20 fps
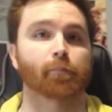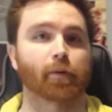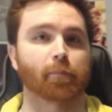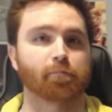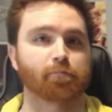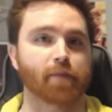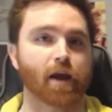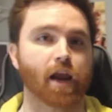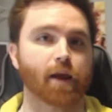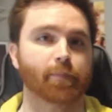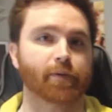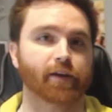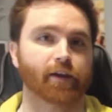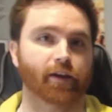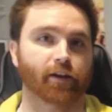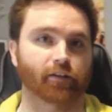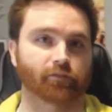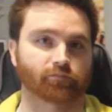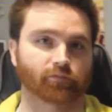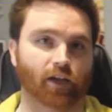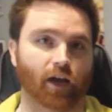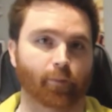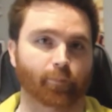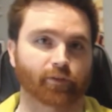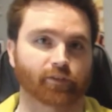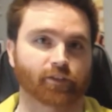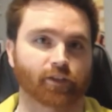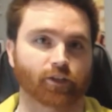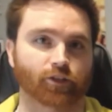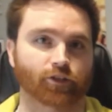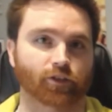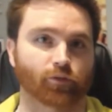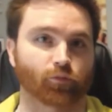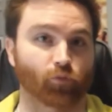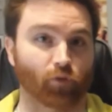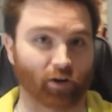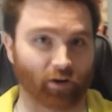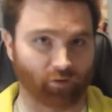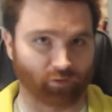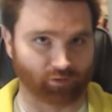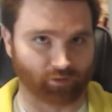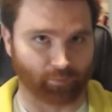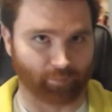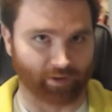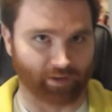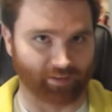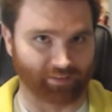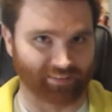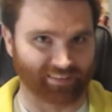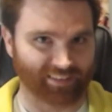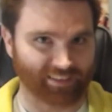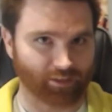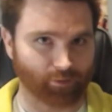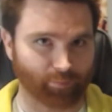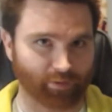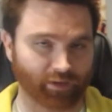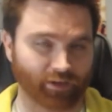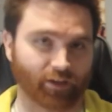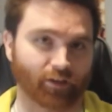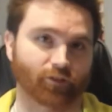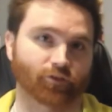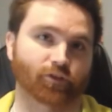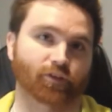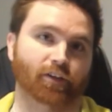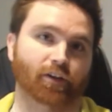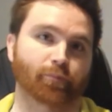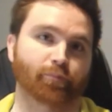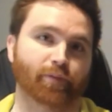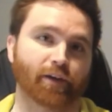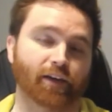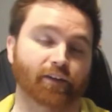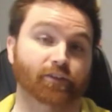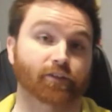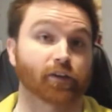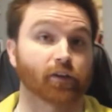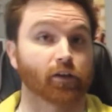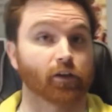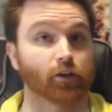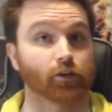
but maybe in competition where it was going to be a little bit easier to compete.